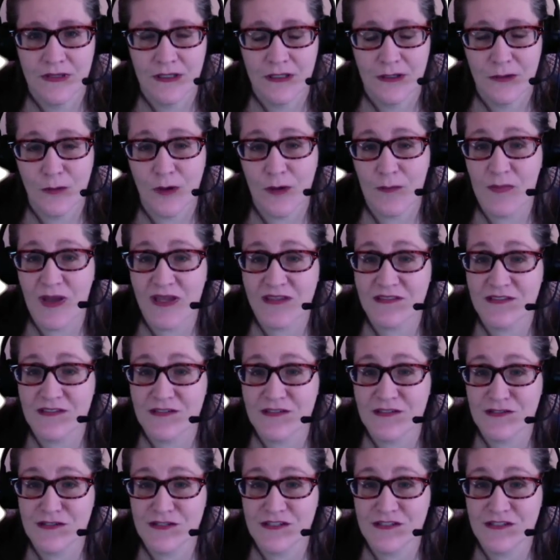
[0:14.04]
What
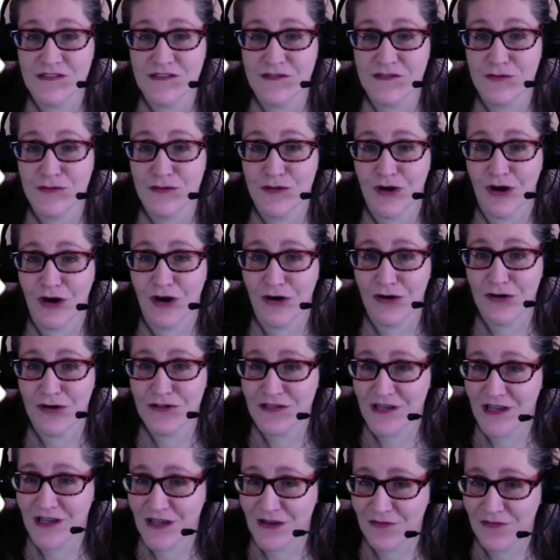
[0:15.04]
messages do the
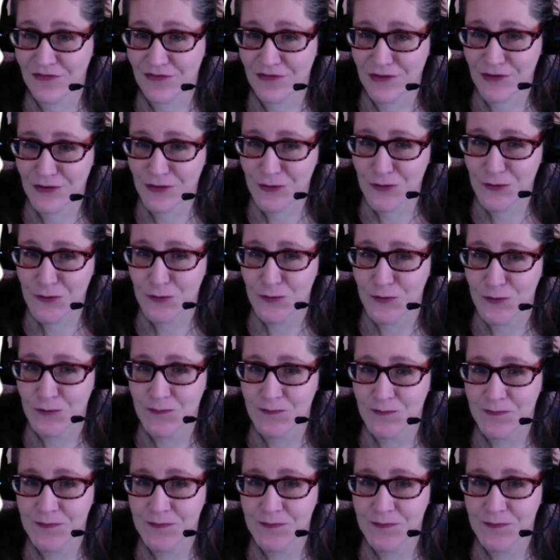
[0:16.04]
cards have for you?